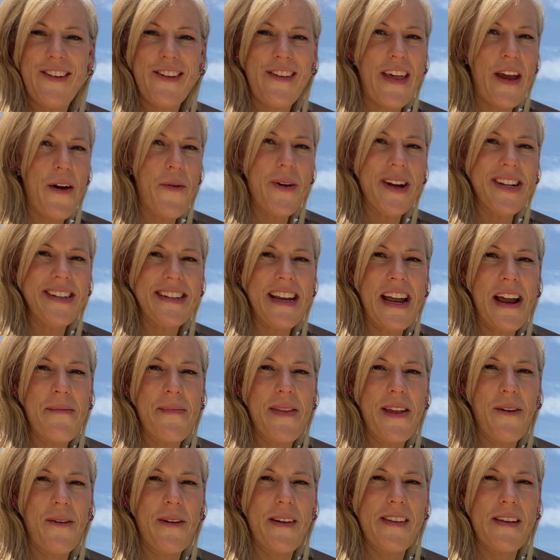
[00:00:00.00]
So that one time
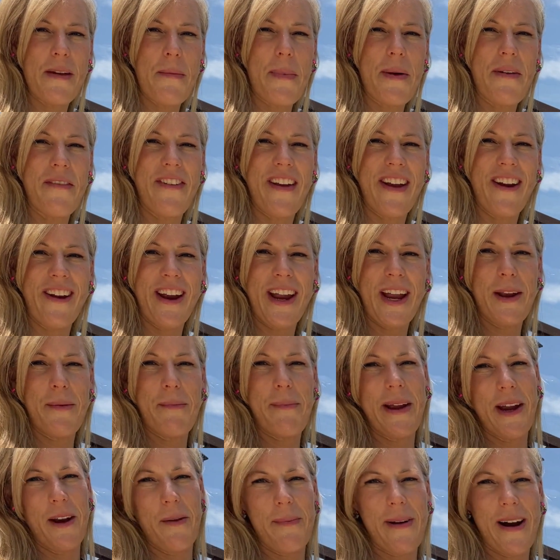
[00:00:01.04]
there was a Bavarian
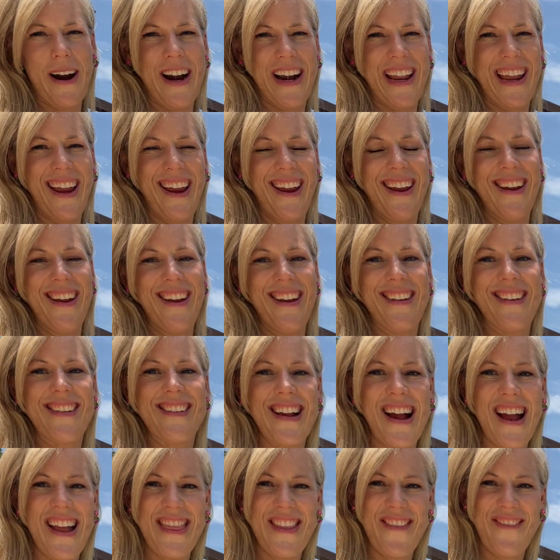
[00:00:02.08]
beer party
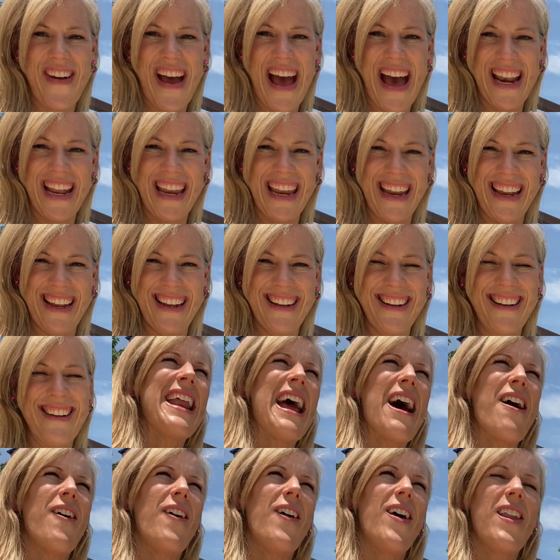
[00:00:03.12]
inside the Vatican.
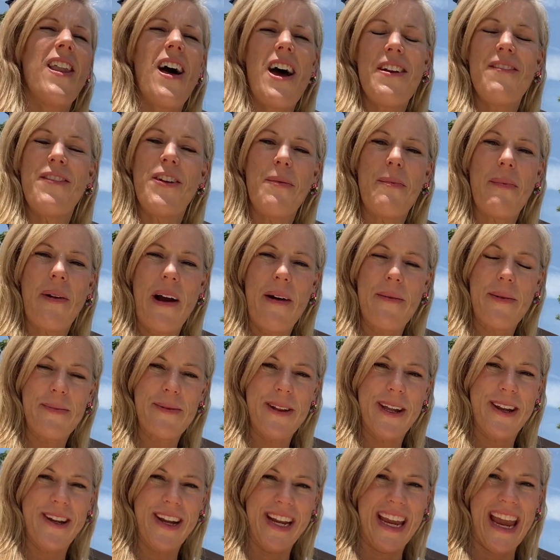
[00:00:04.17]
Now, a lot of you
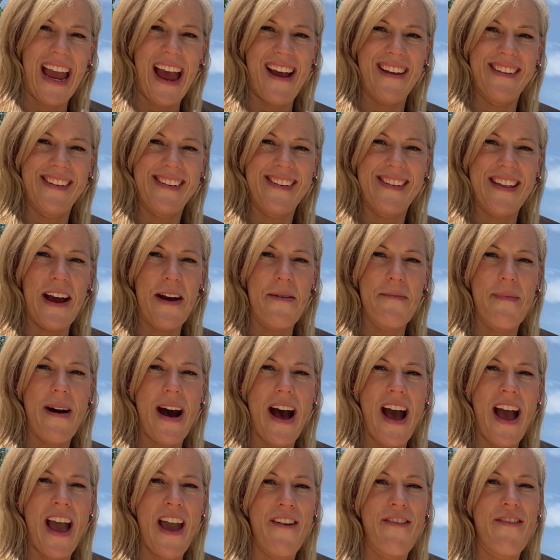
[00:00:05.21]
probably could guess that
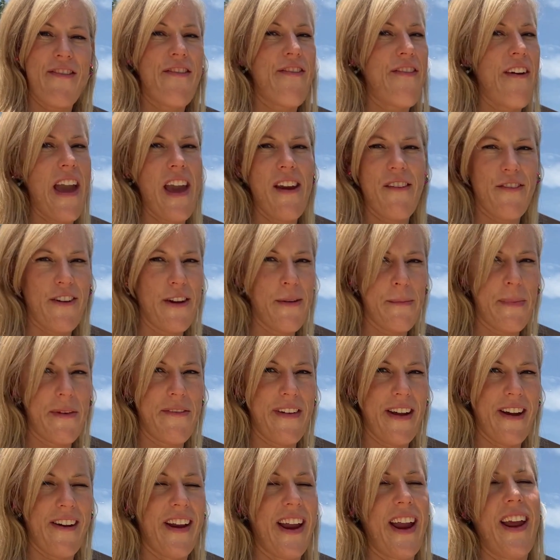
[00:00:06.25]
my favorite
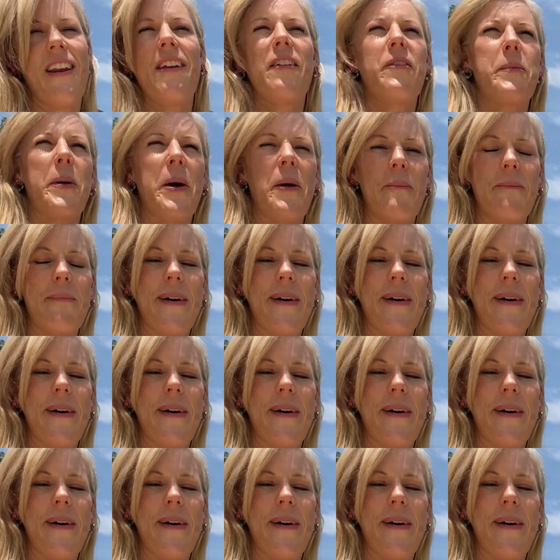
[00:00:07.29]
Bavarian is Pope